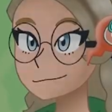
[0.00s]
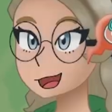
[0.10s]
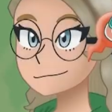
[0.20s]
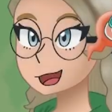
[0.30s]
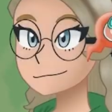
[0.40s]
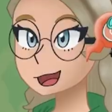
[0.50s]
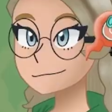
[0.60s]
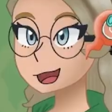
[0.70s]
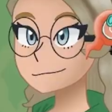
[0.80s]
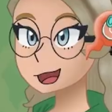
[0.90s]
we can
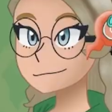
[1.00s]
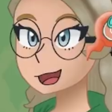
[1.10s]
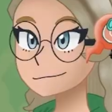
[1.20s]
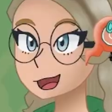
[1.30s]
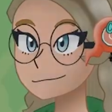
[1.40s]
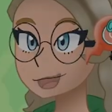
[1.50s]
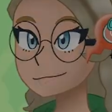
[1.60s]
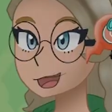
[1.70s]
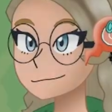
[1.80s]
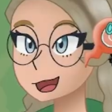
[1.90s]
do
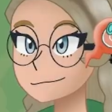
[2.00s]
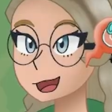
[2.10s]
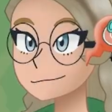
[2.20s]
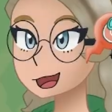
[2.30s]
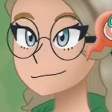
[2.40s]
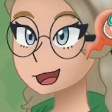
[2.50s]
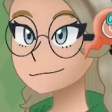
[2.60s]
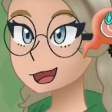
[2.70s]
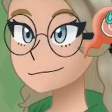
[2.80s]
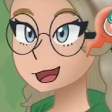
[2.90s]
is
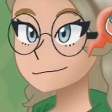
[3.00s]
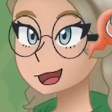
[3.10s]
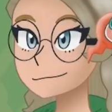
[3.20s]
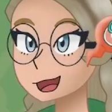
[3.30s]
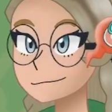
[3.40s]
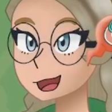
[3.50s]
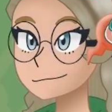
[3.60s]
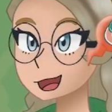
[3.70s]
pull out Lopunny again.